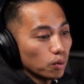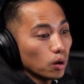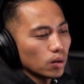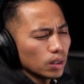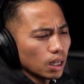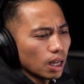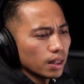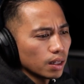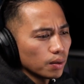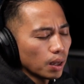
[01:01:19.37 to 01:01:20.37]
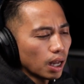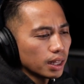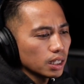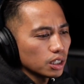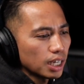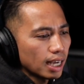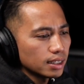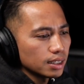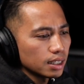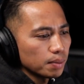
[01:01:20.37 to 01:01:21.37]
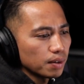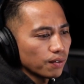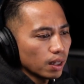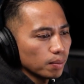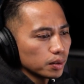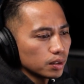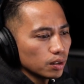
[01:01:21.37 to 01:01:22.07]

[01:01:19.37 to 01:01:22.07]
Well, yeah. I think the chassis is going to be available too.